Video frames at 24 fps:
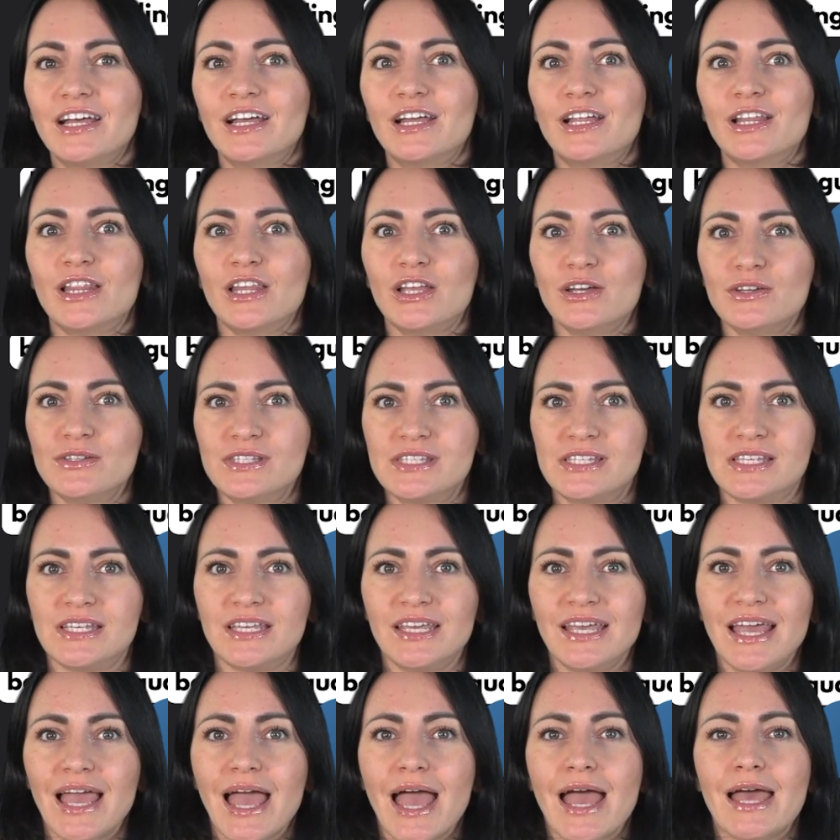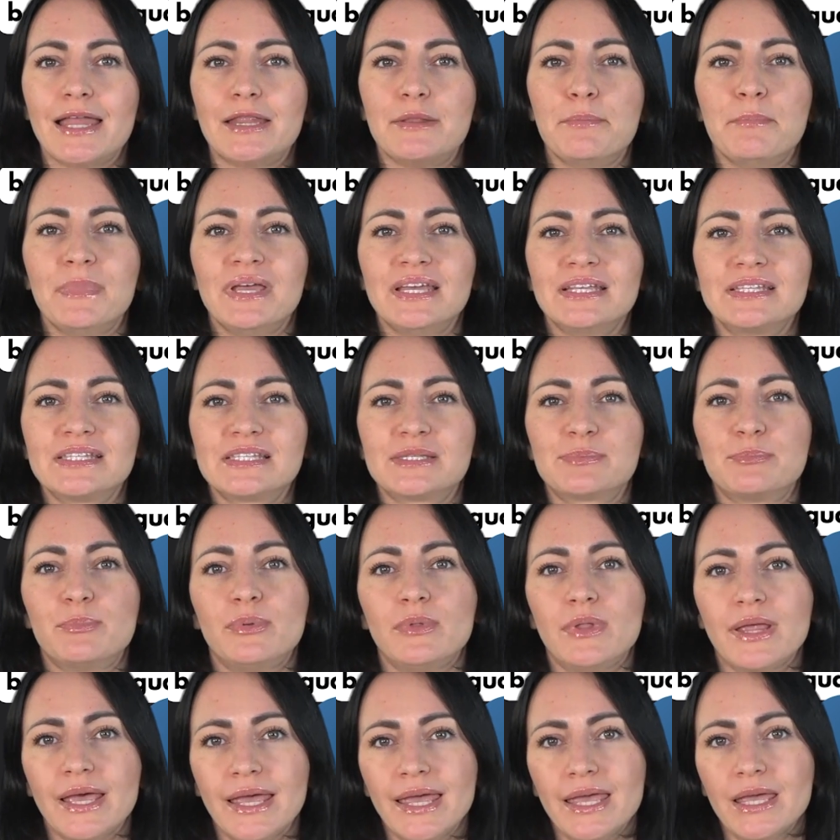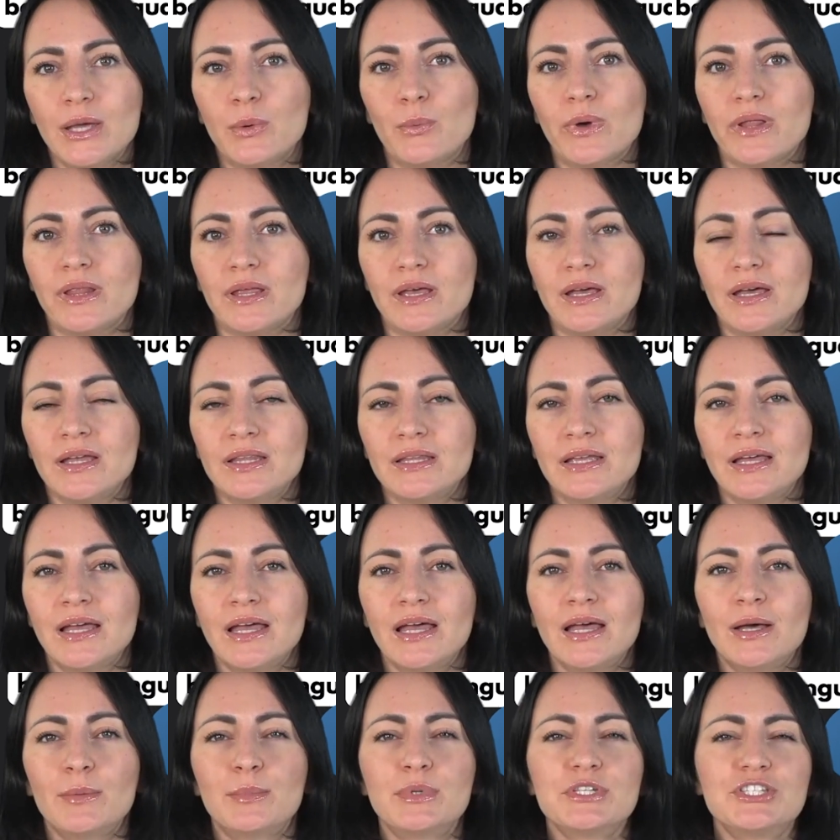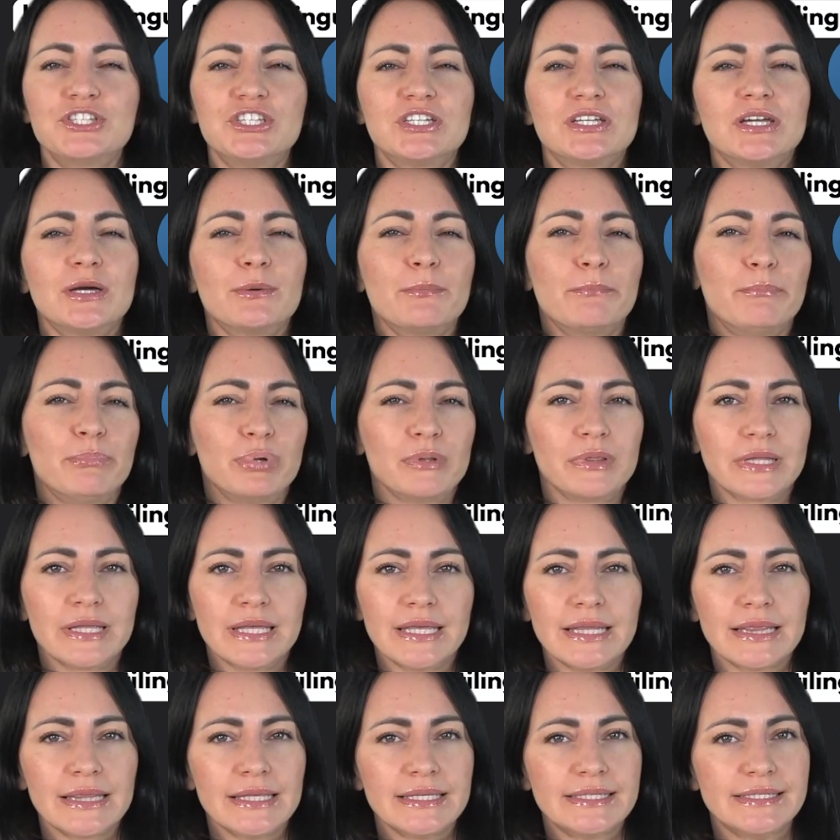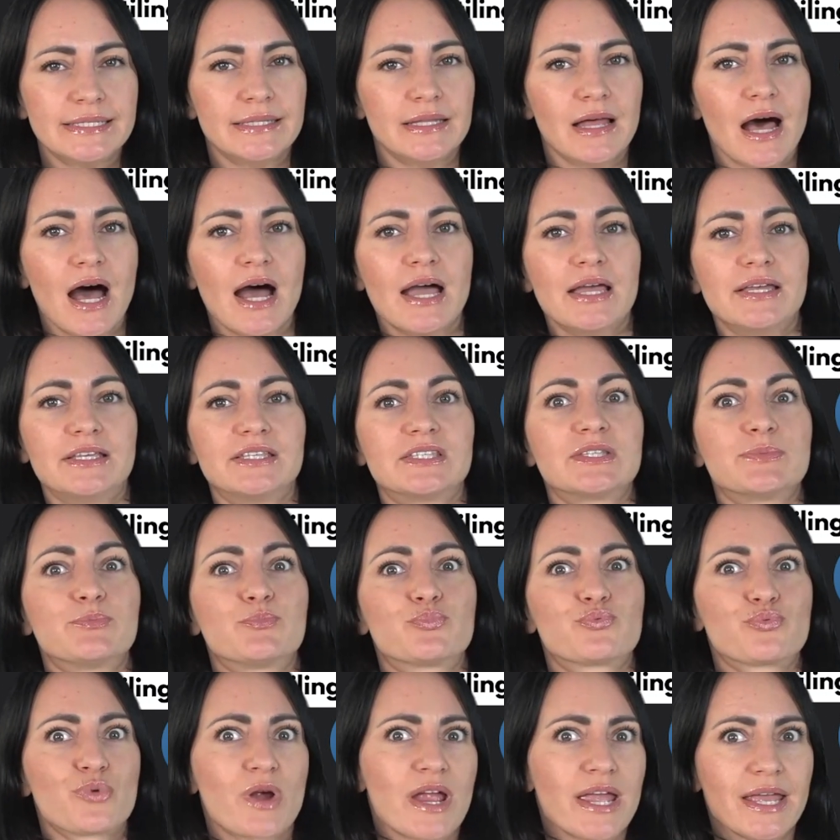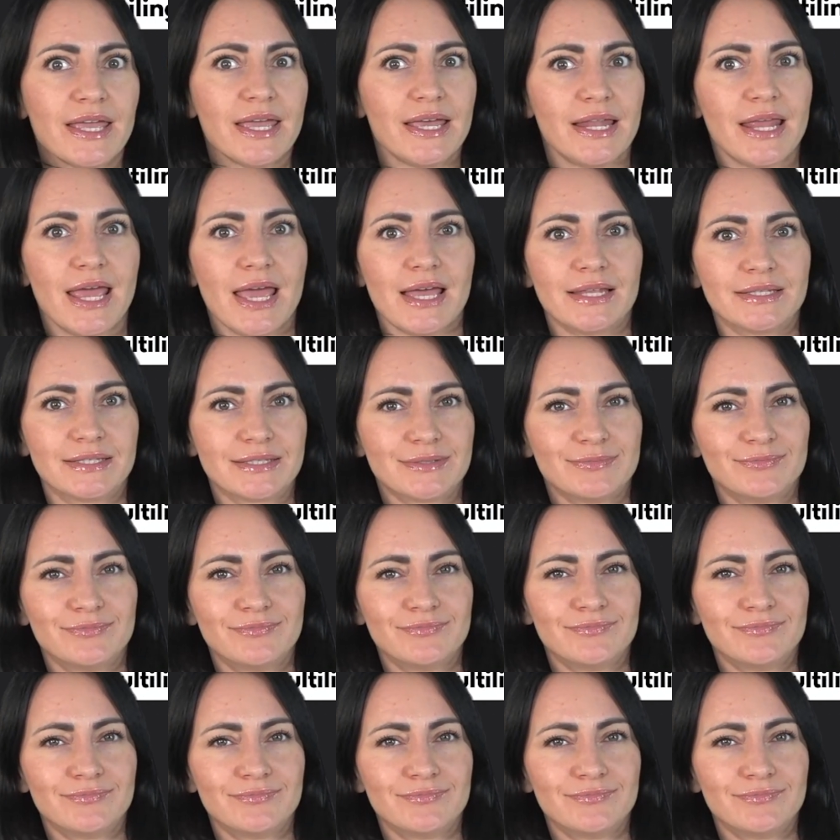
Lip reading: Lucy admits playing with it, but she completely denies breaking it.